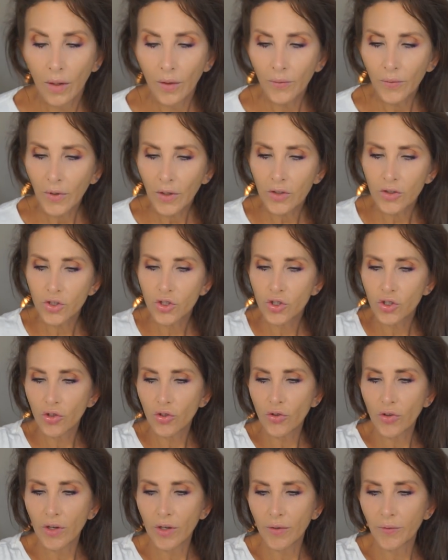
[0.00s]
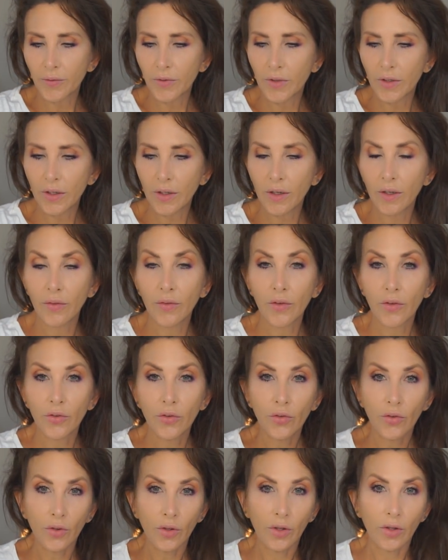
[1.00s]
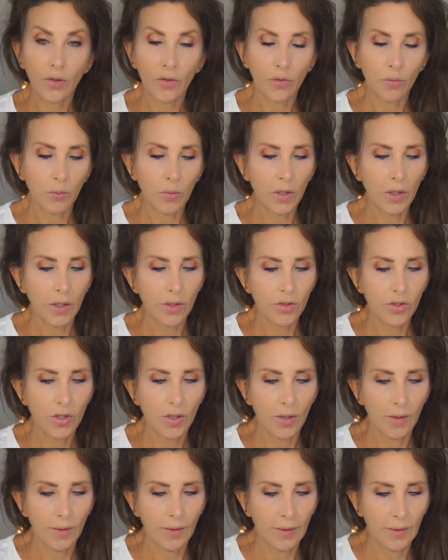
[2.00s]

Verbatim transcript: I'm not sure that I'm digging this look as much.